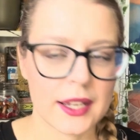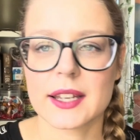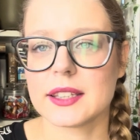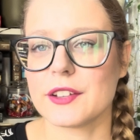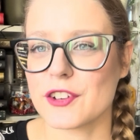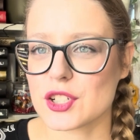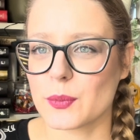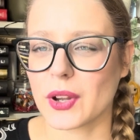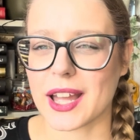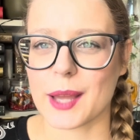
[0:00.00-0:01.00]
The first
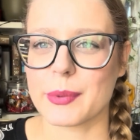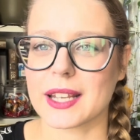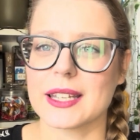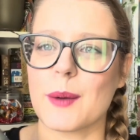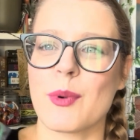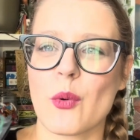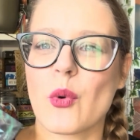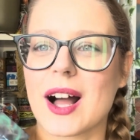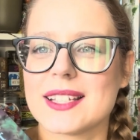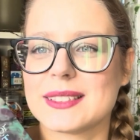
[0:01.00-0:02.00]
book I picked up
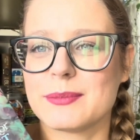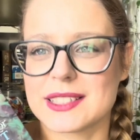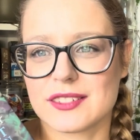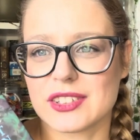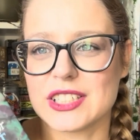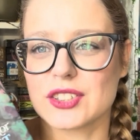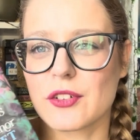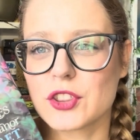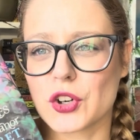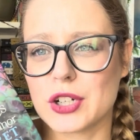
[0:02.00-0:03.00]
was Mysteries of
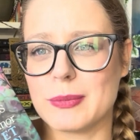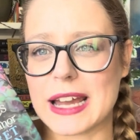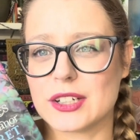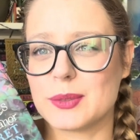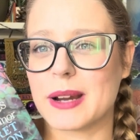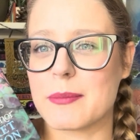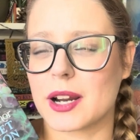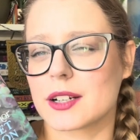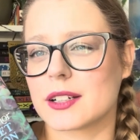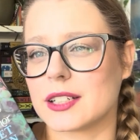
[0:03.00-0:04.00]
Thorn Manor by
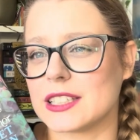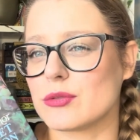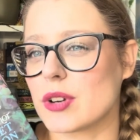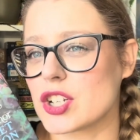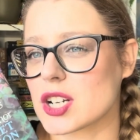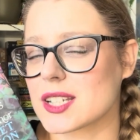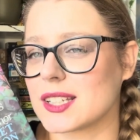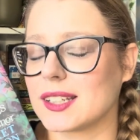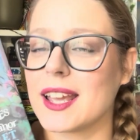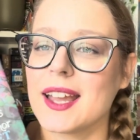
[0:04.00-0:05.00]
Margaret Rogerson.